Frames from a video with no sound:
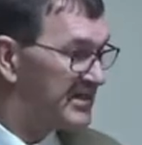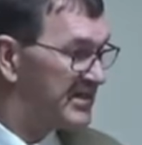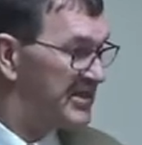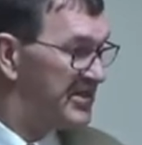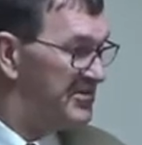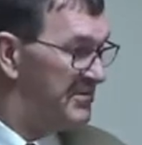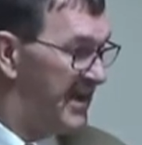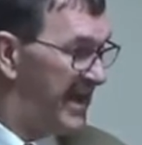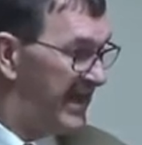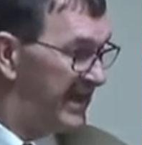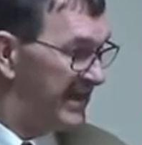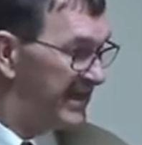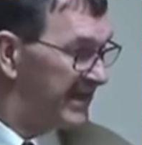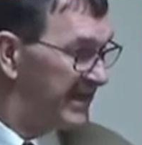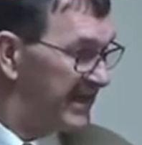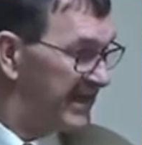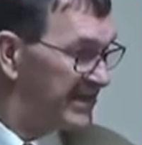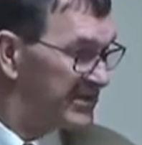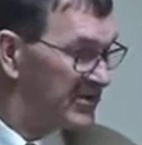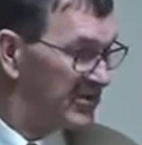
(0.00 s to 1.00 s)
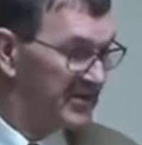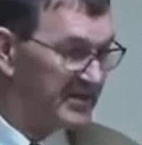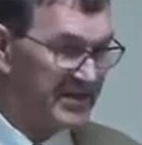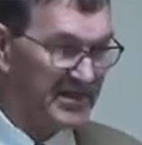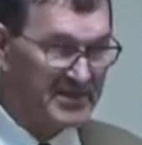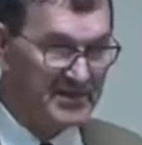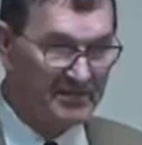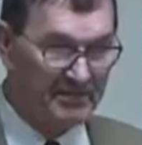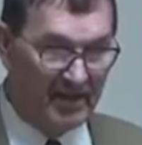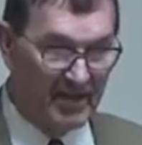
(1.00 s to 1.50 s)
humanity. It's on
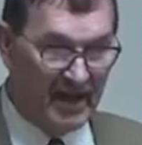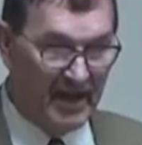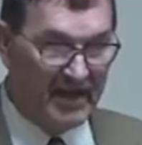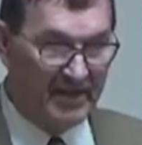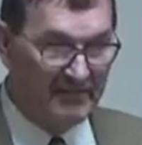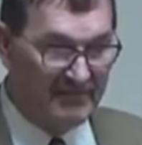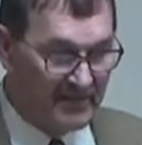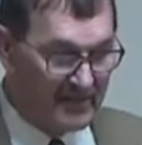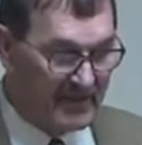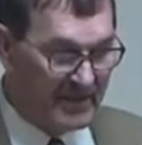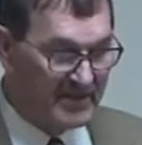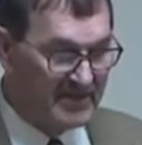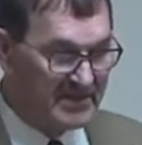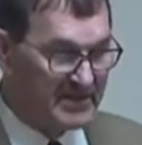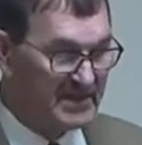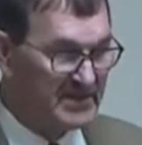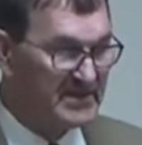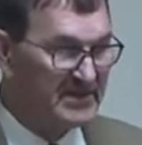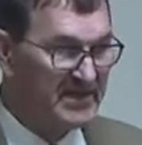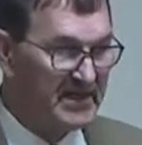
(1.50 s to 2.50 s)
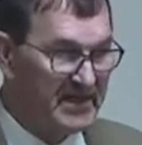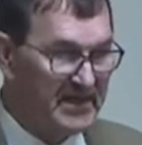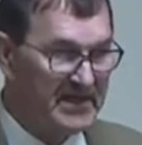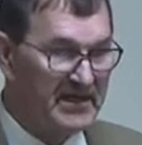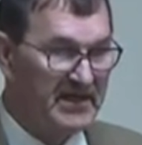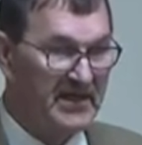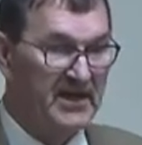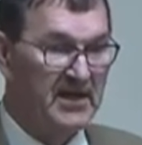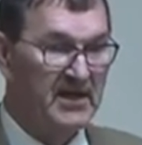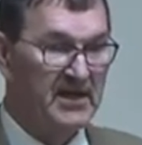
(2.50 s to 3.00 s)
display for us to
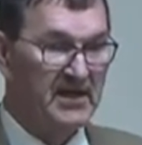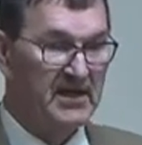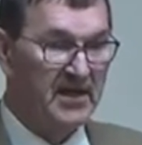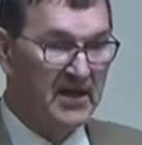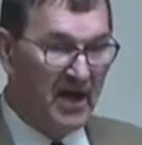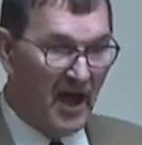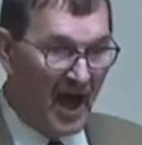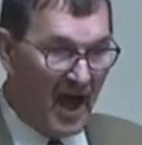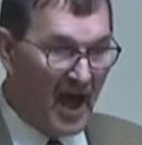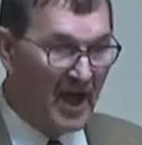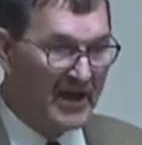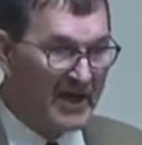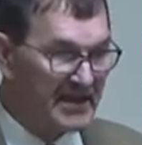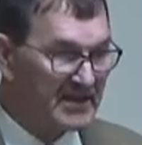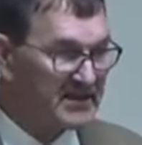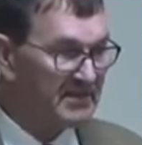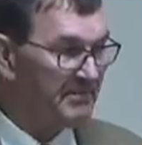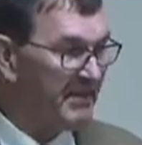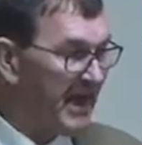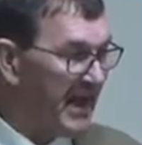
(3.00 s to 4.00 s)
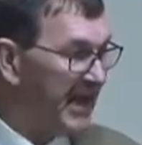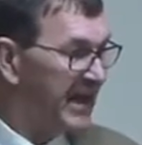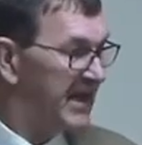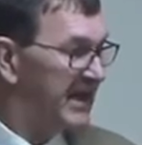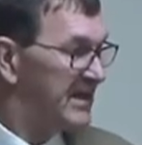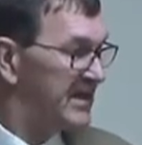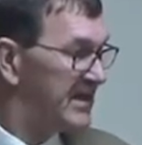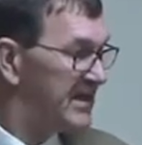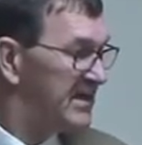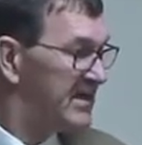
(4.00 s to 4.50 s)
see God as a
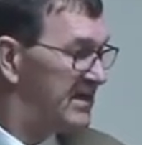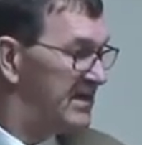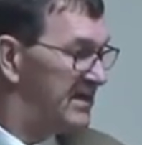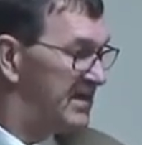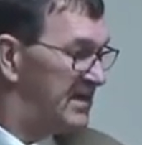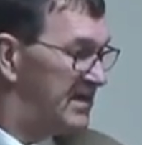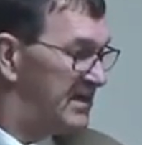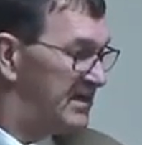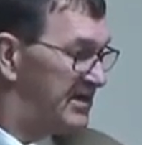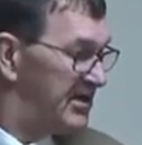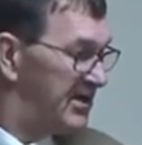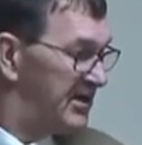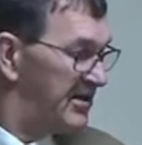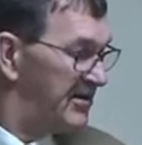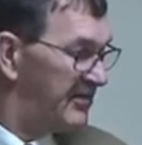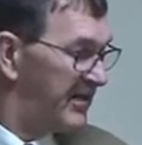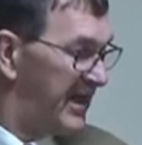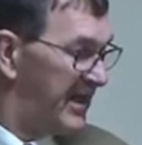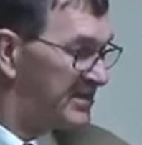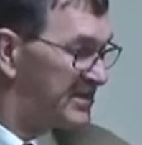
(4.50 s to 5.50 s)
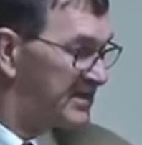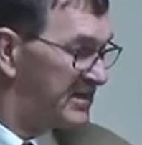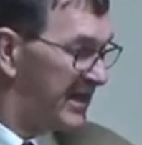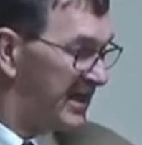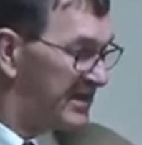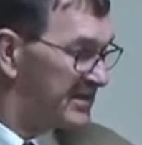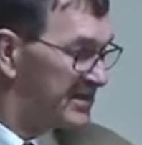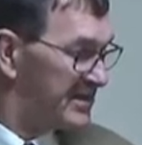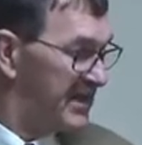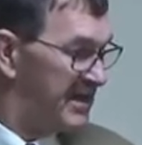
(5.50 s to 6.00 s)
man. You know, that's
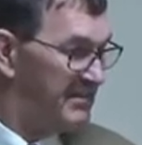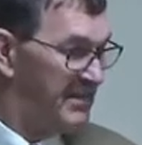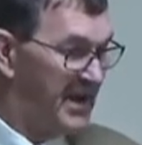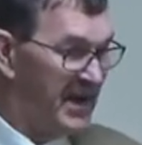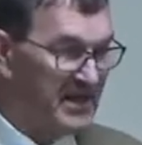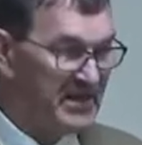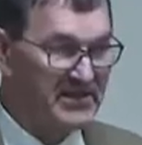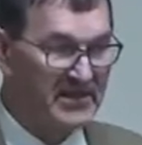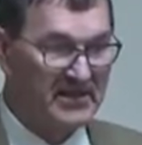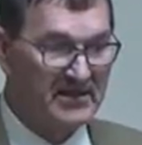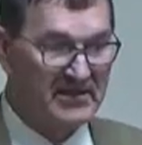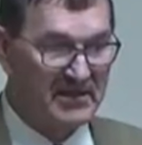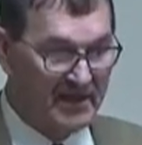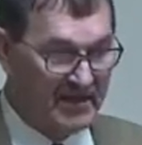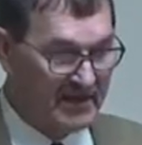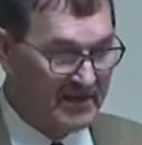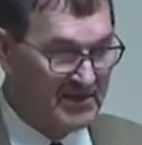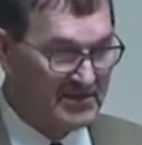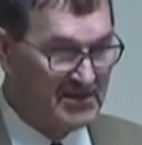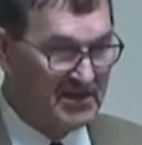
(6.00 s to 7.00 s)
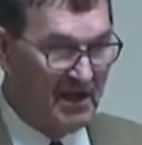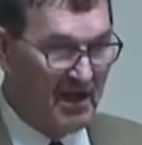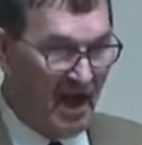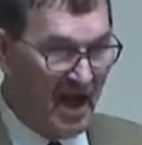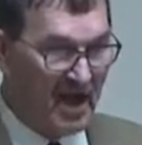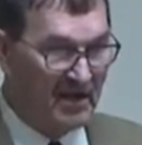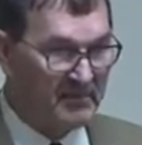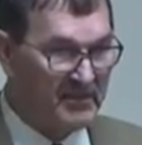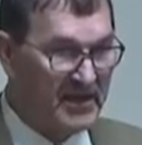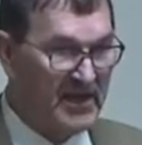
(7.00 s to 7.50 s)
the amazing thing, is
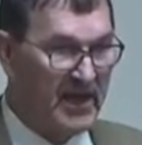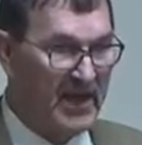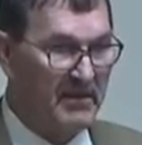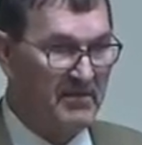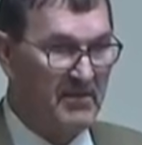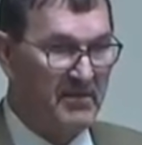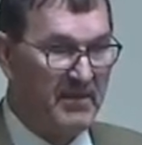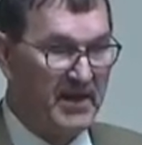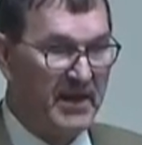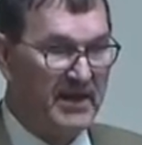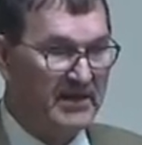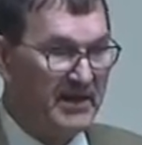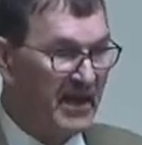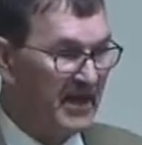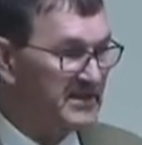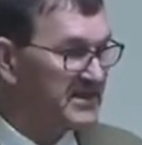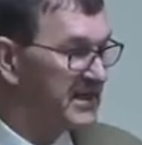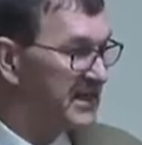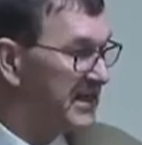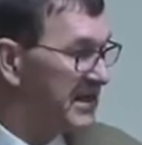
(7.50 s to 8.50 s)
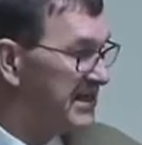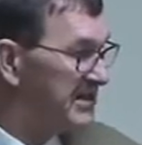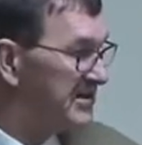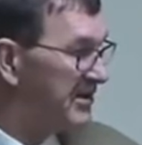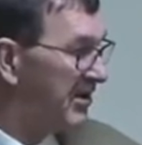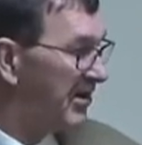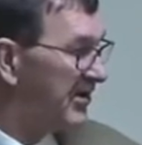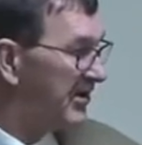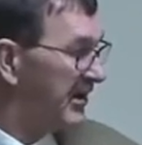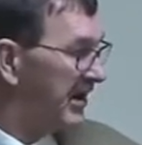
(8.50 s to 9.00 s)
God became a man. That's the
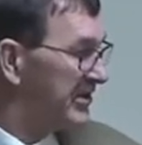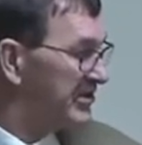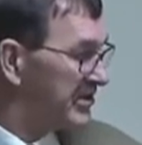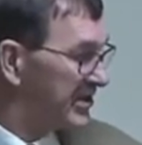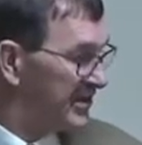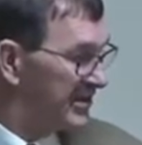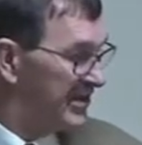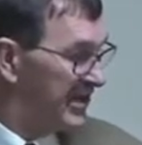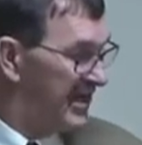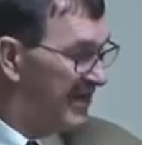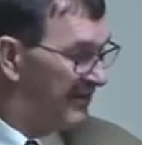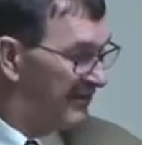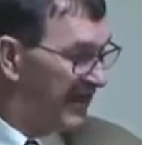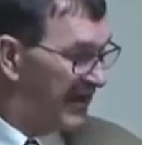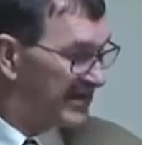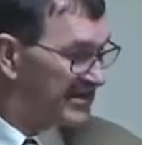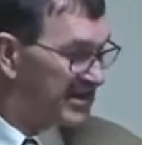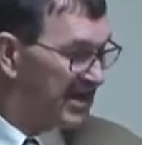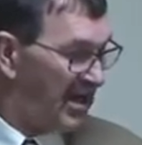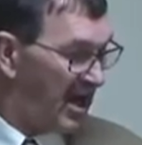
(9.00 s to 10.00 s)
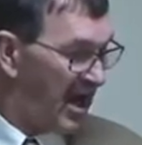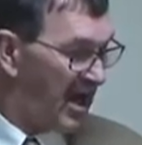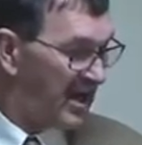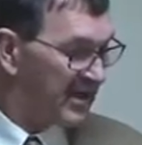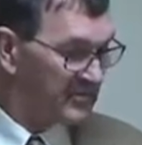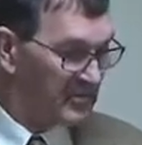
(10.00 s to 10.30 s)
incarnation. That's God